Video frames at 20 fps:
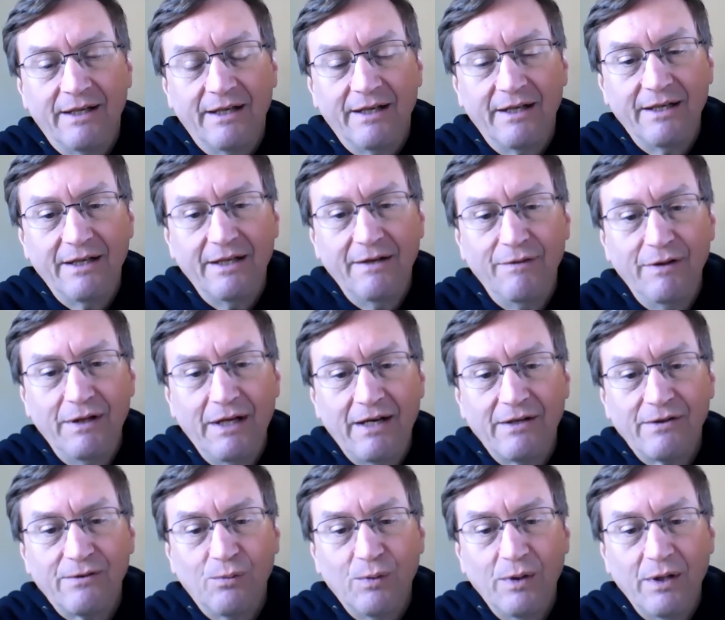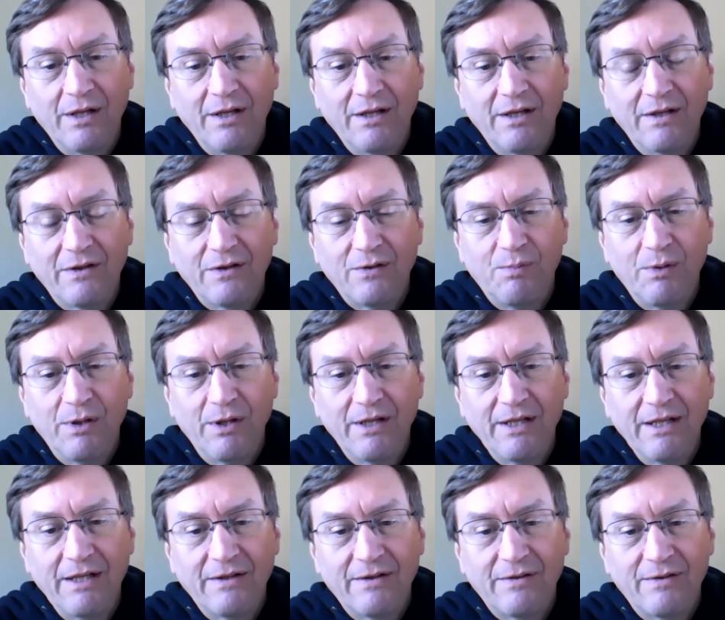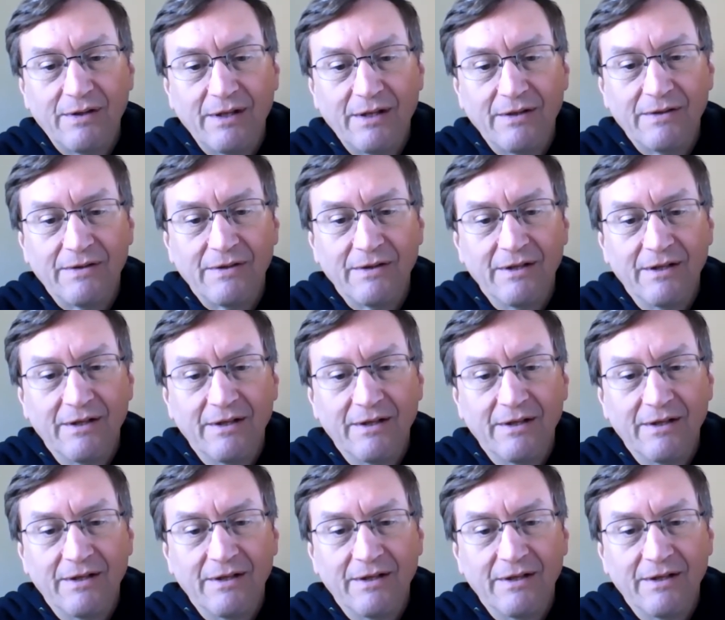even as we experience these